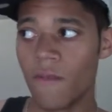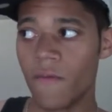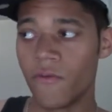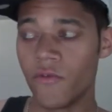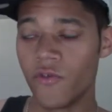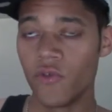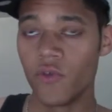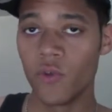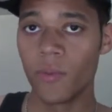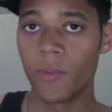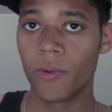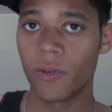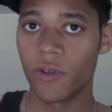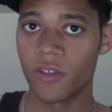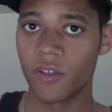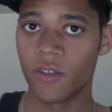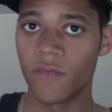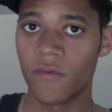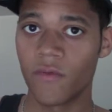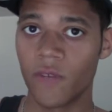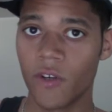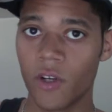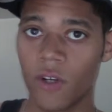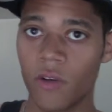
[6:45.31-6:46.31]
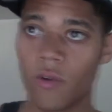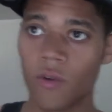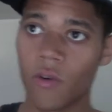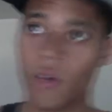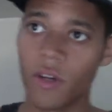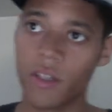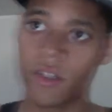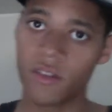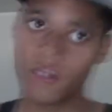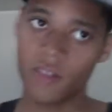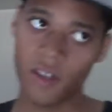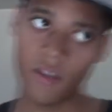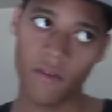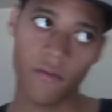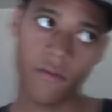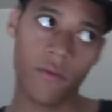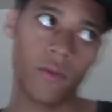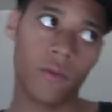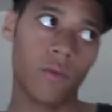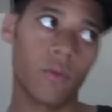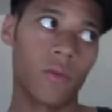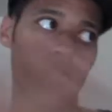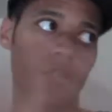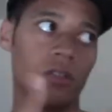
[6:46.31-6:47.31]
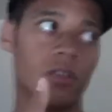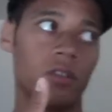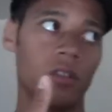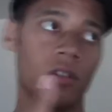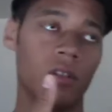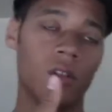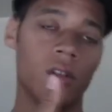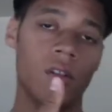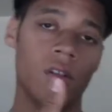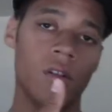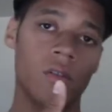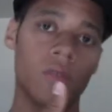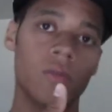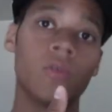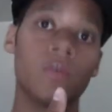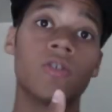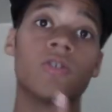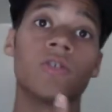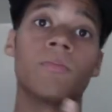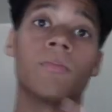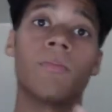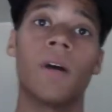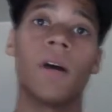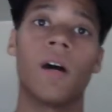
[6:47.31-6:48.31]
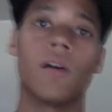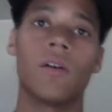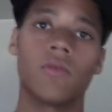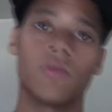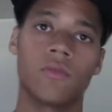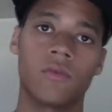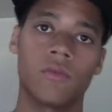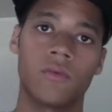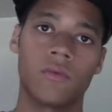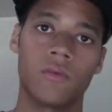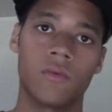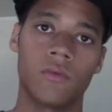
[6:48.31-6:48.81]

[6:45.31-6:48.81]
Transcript: Jupiter's in Virgo and it's influencing your spouse.